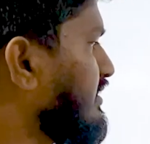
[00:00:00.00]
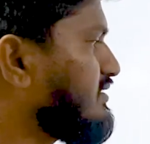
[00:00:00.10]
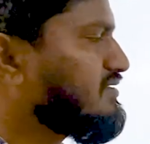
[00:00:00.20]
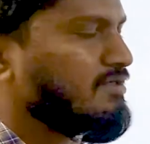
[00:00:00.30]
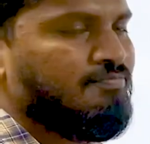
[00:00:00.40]
it
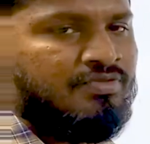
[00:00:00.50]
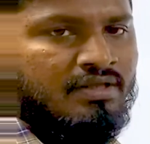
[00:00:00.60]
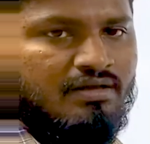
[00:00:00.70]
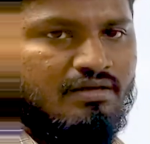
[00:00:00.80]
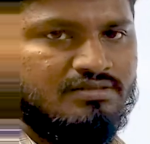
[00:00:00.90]
is the
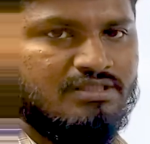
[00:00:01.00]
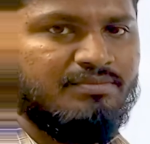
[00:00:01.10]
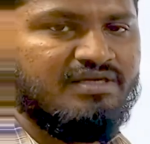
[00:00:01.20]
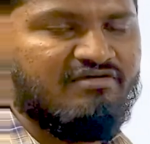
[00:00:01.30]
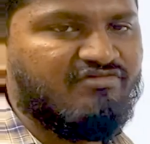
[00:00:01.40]

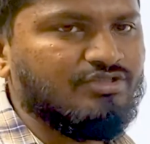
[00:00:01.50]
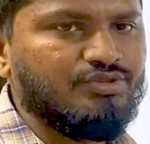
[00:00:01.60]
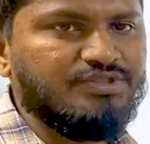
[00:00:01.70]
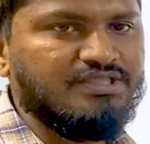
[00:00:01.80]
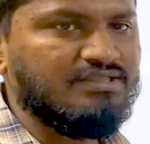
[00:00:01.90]
summary of
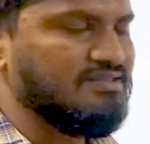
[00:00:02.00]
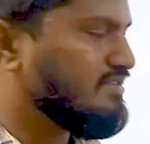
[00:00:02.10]
constitution in the